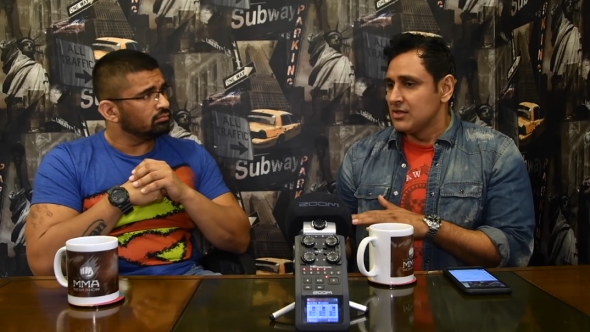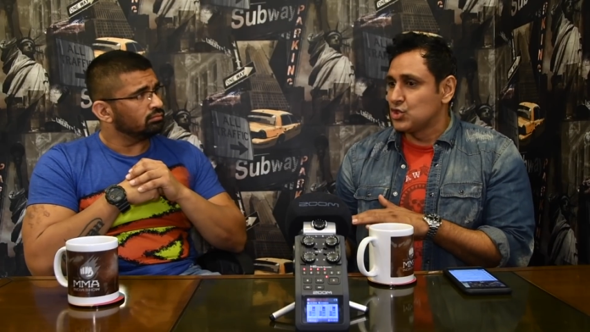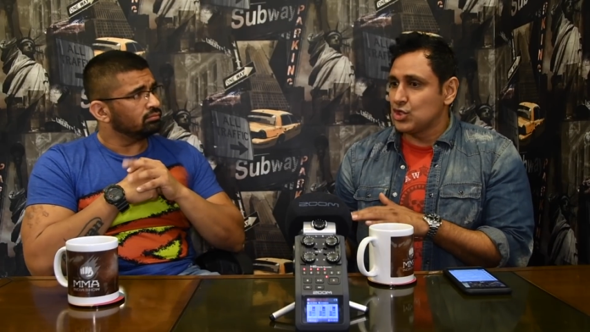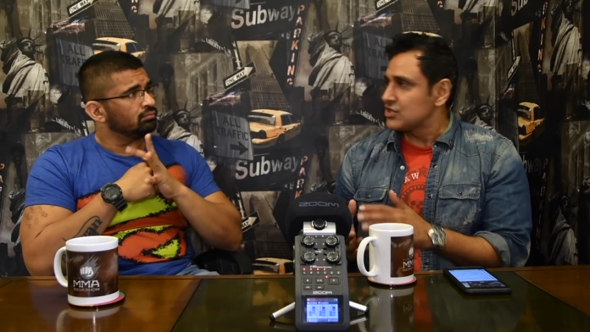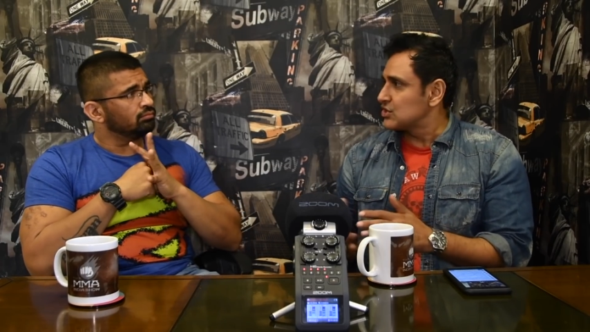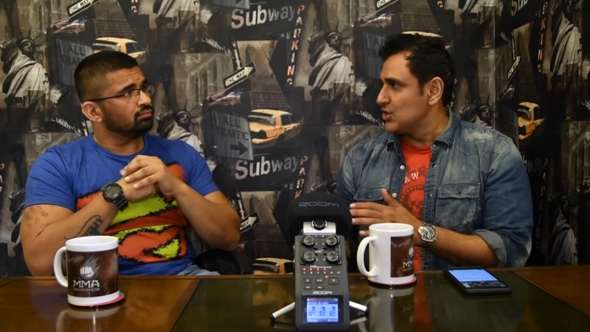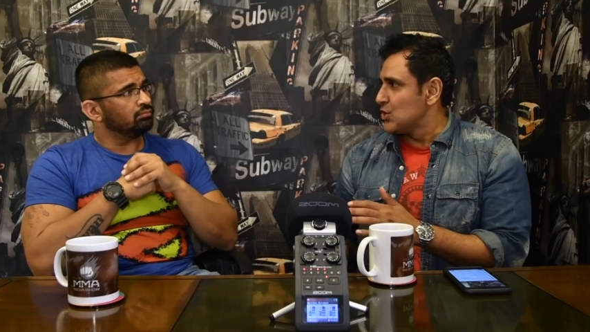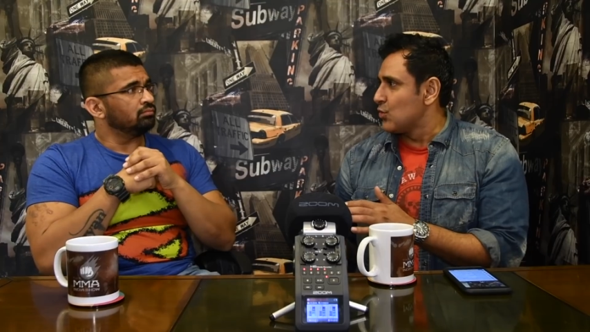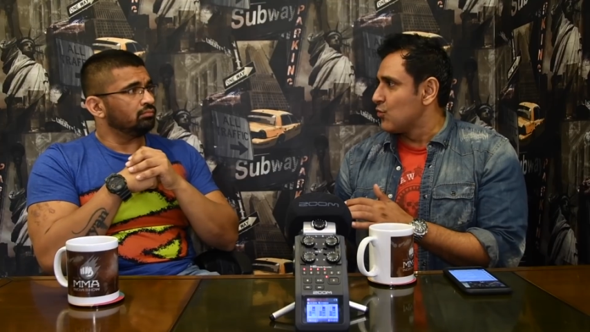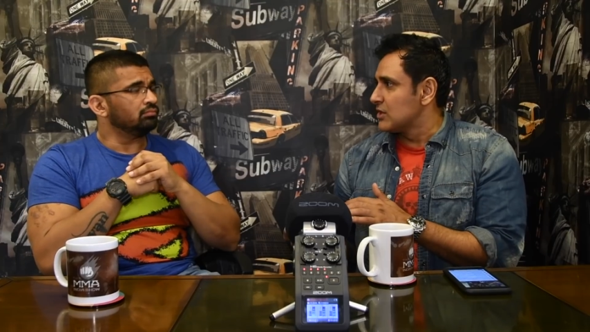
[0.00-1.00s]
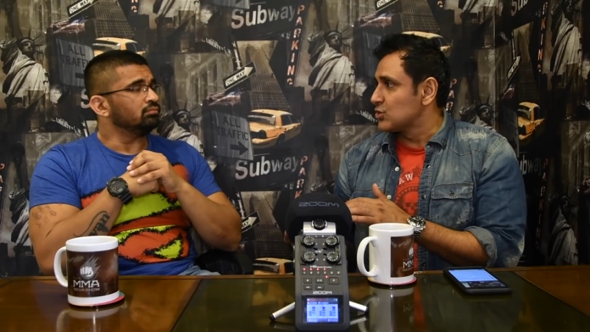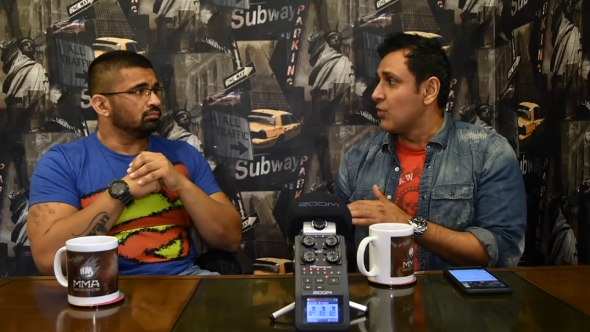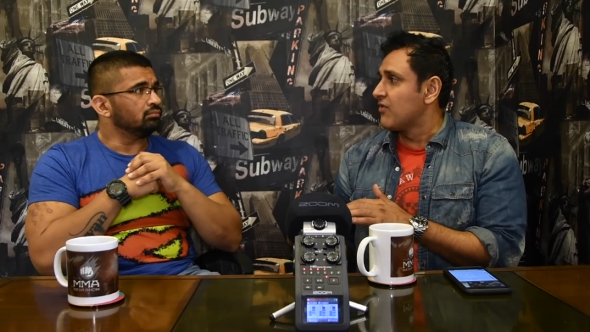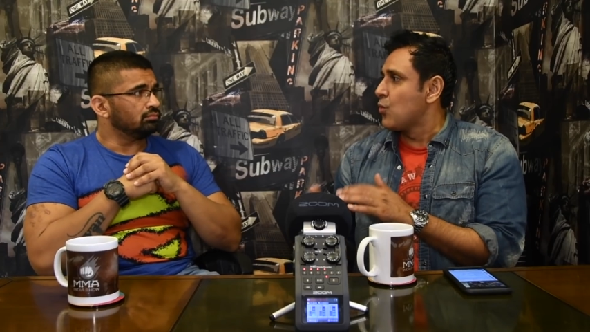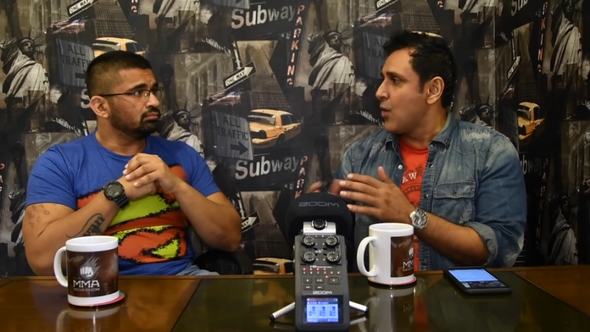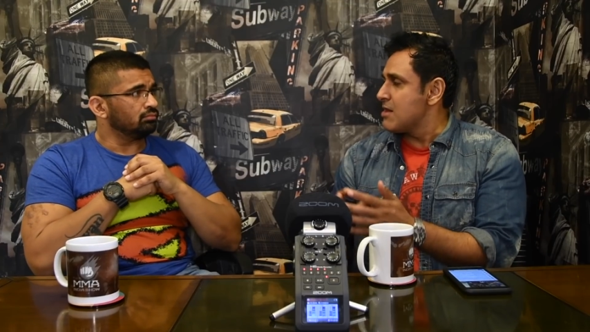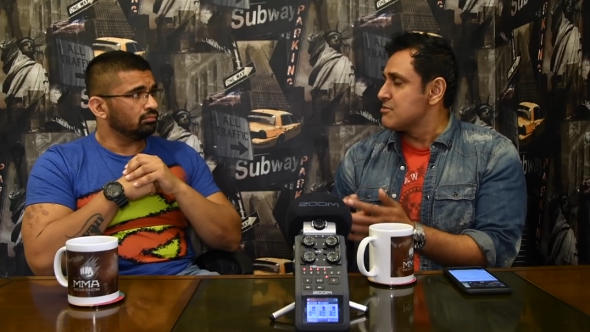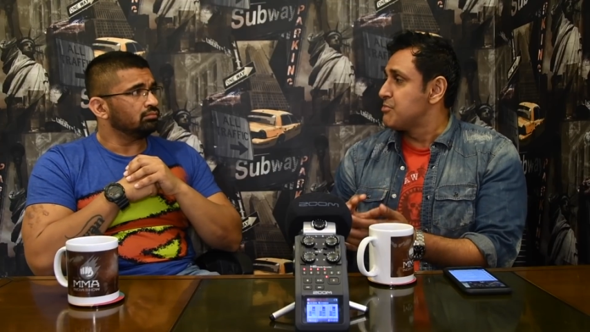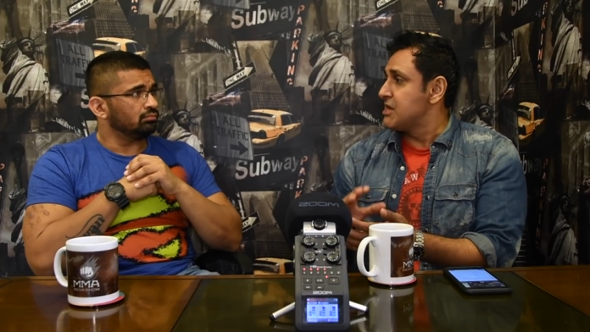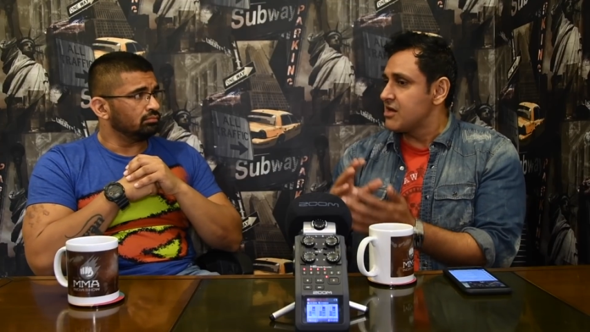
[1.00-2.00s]
Speaker 1: just, you know, was
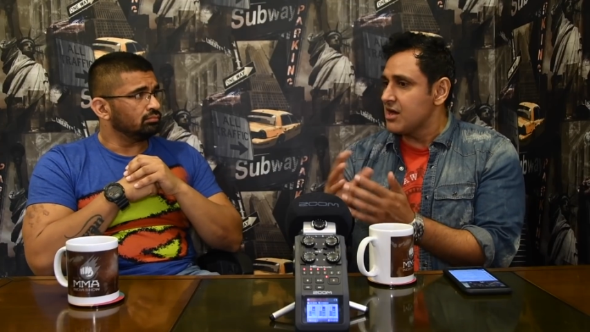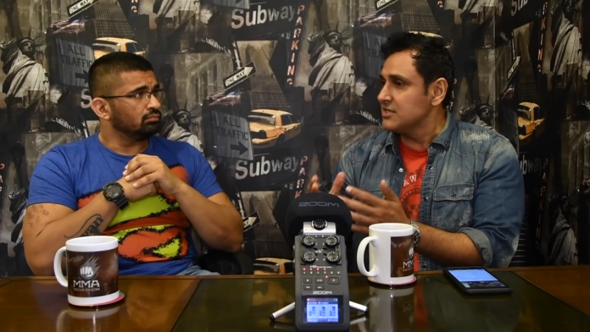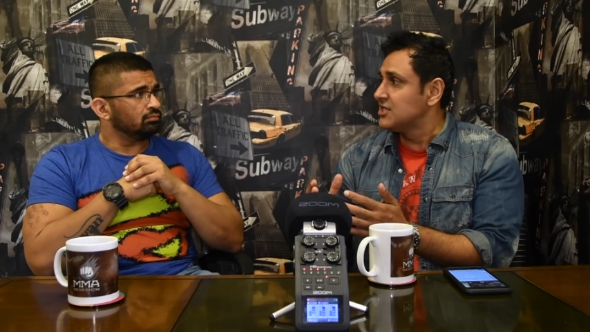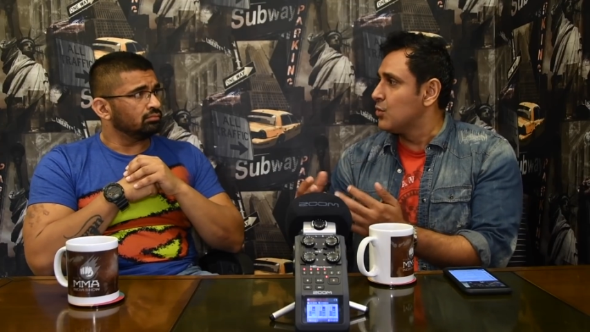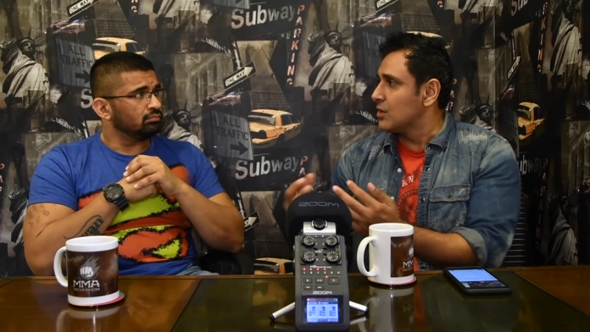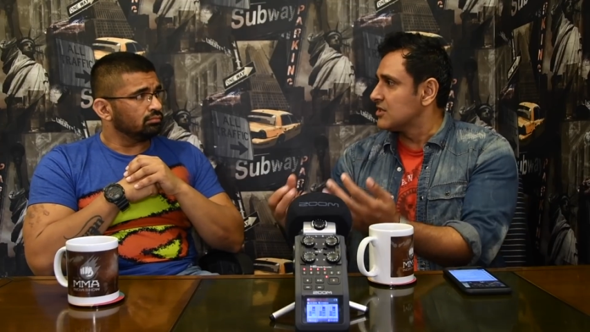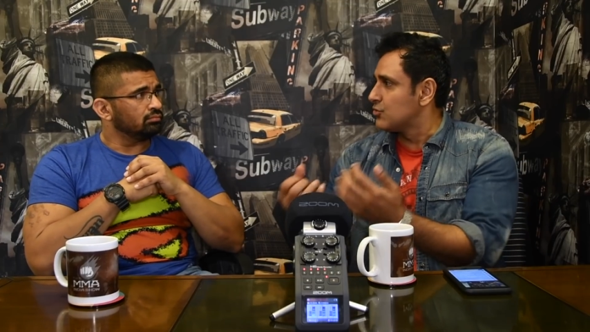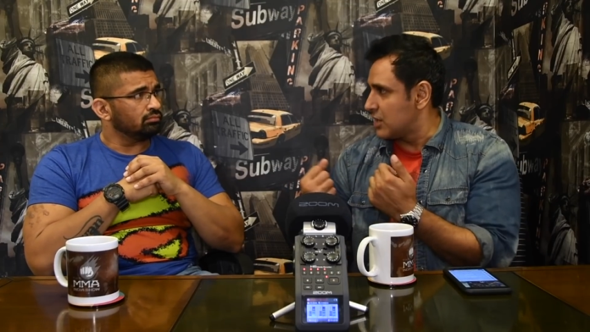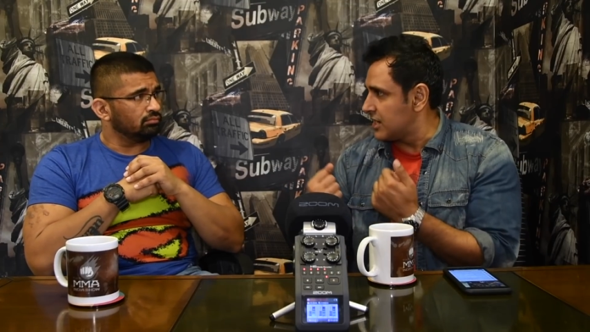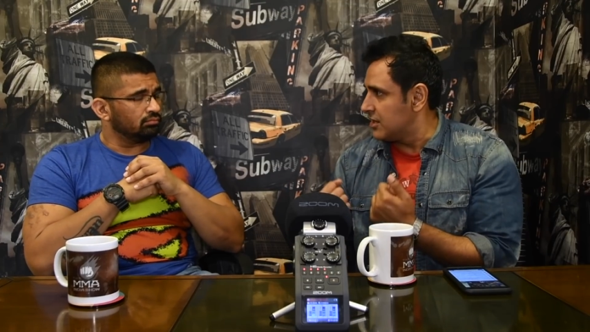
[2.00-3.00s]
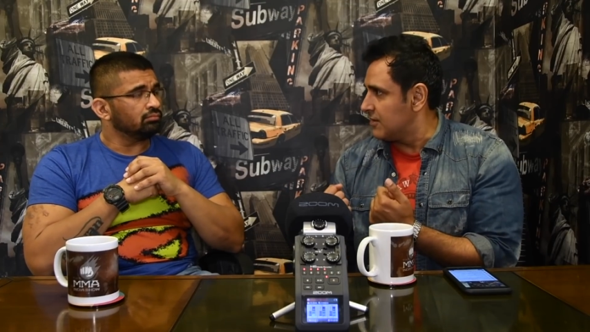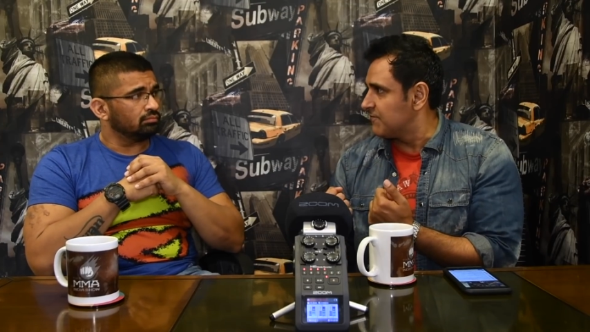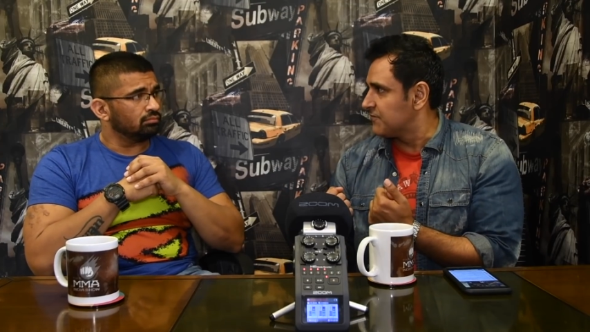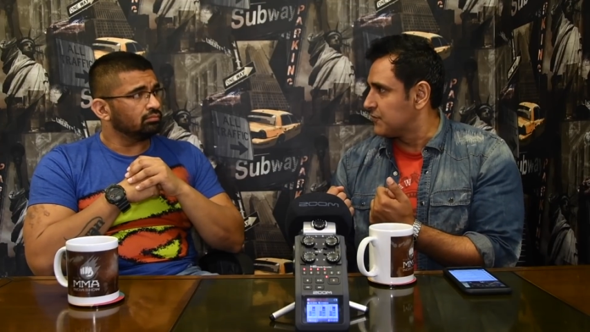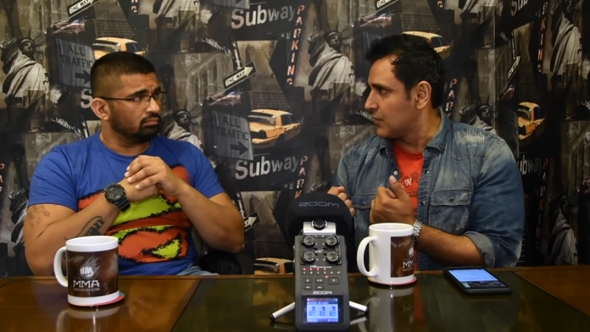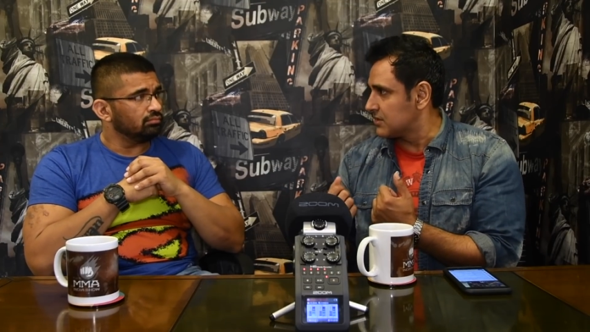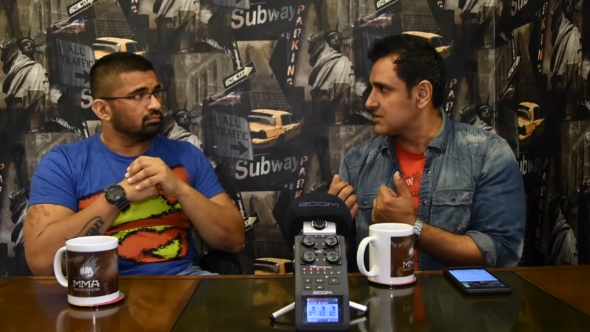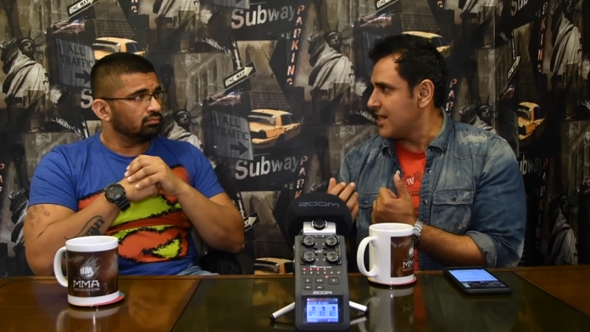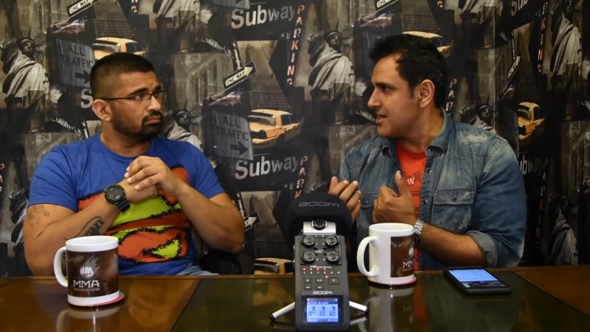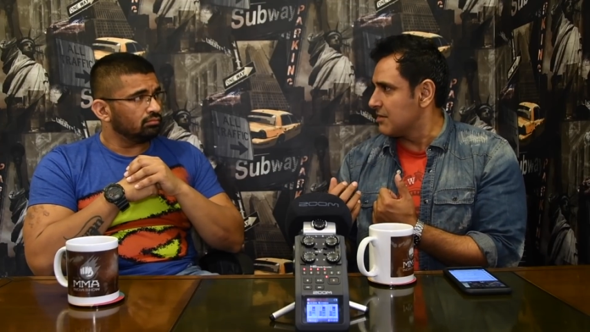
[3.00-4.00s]
overwhelmed because he wasn't ready for the
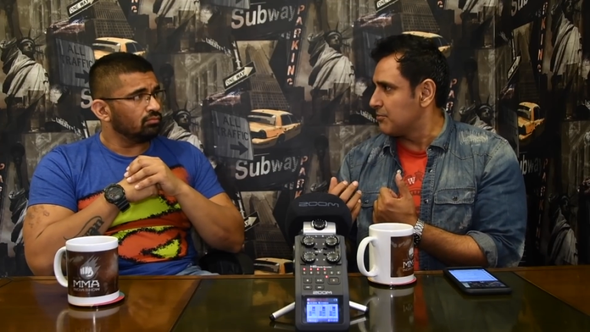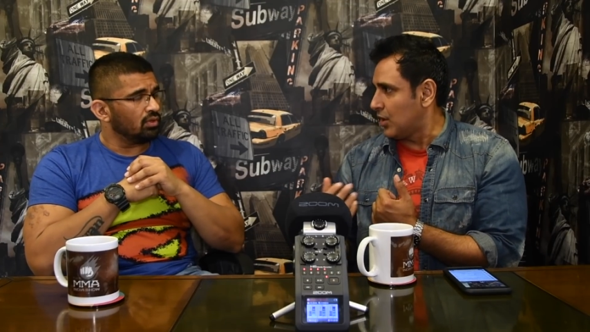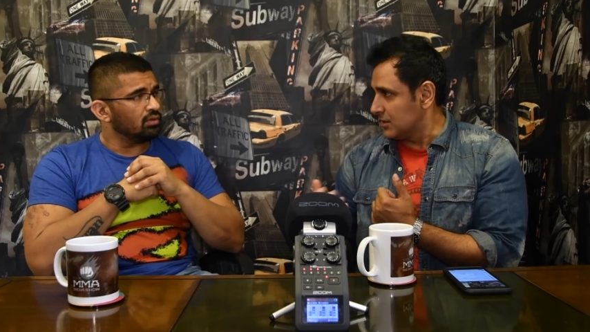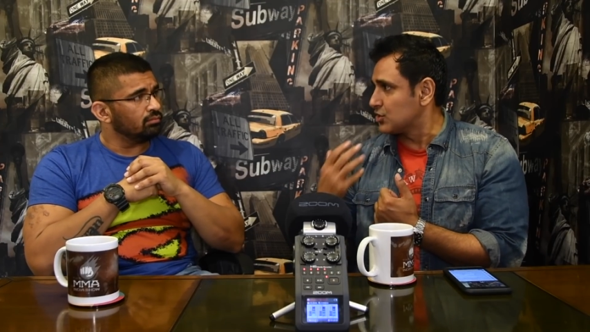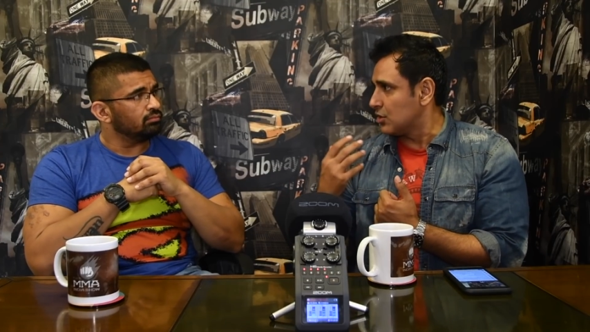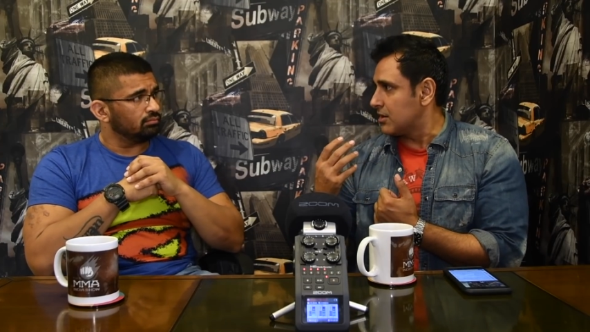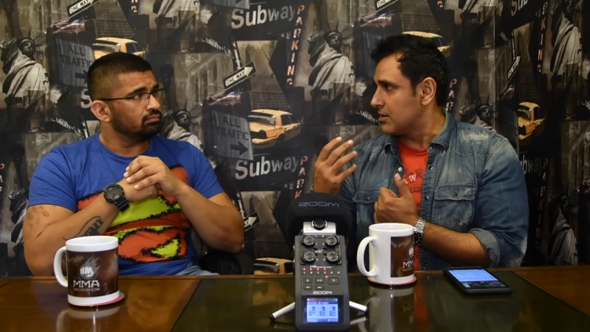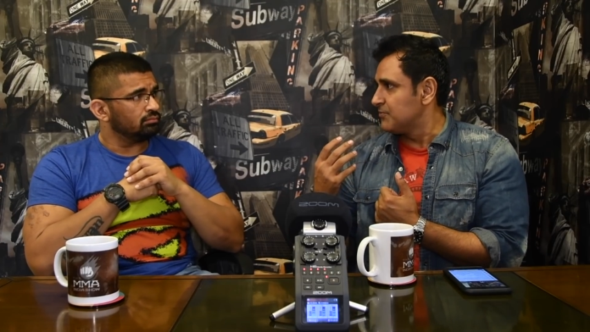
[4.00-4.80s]
stand up onslaught,